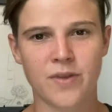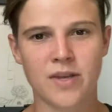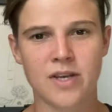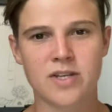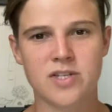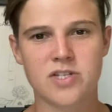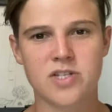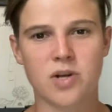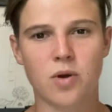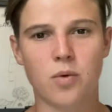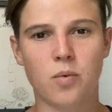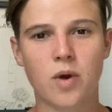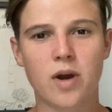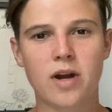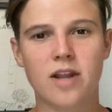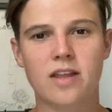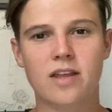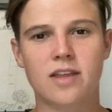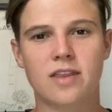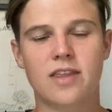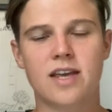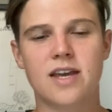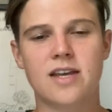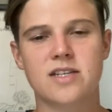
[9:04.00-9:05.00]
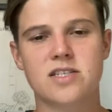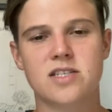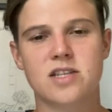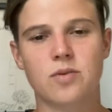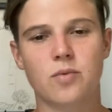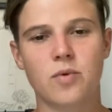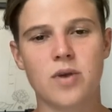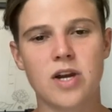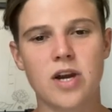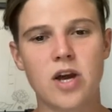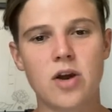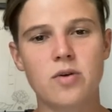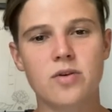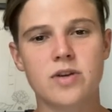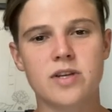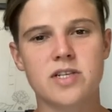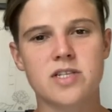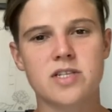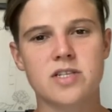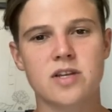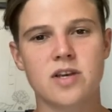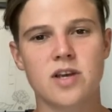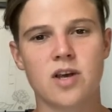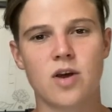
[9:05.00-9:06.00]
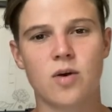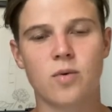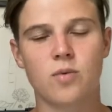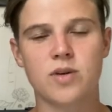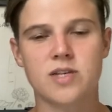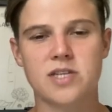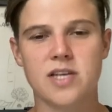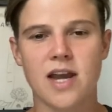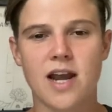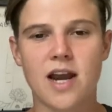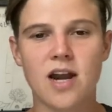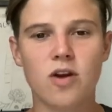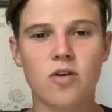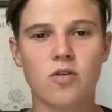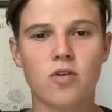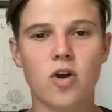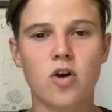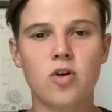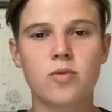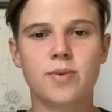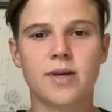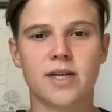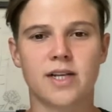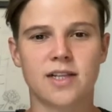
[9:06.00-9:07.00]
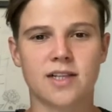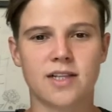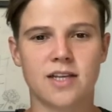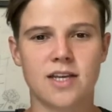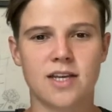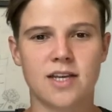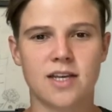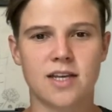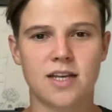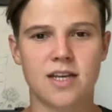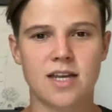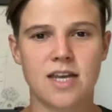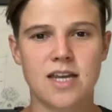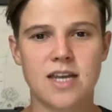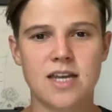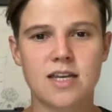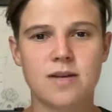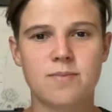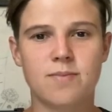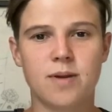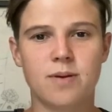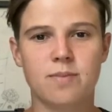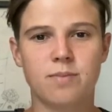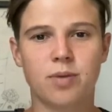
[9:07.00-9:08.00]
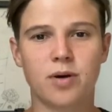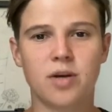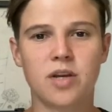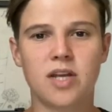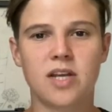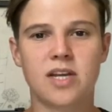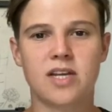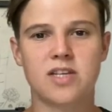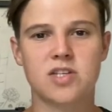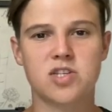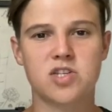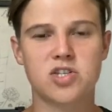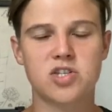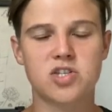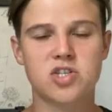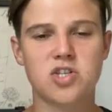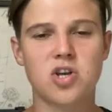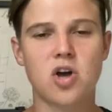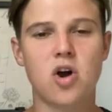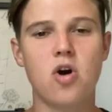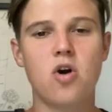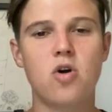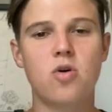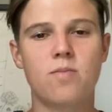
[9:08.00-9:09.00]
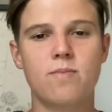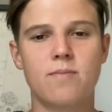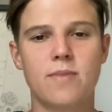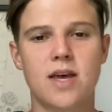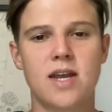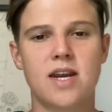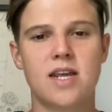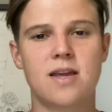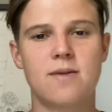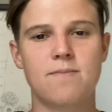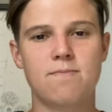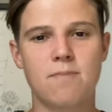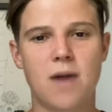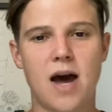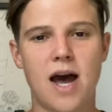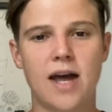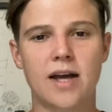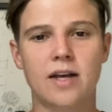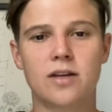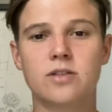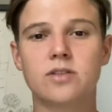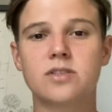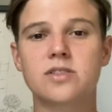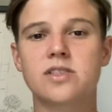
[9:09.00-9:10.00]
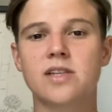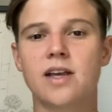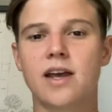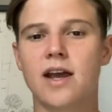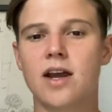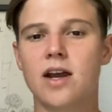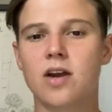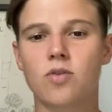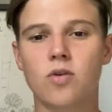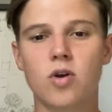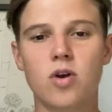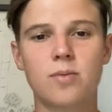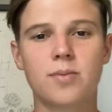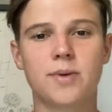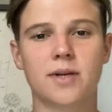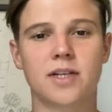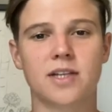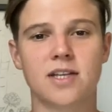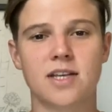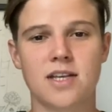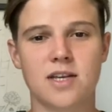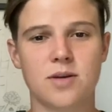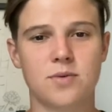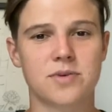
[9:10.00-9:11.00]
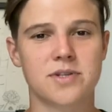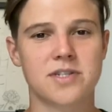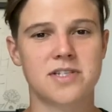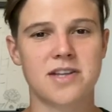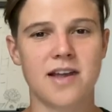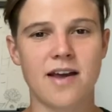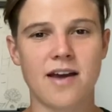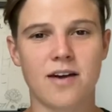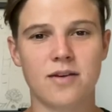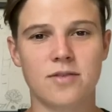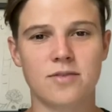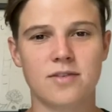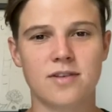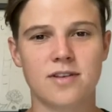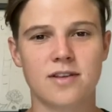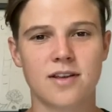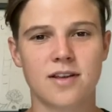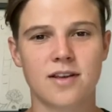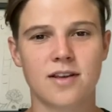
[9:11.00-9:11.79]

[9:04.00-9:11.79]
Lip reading: So one of the things that we noticed was aerobically, he had been putting in so many miles, aerobically he was sound.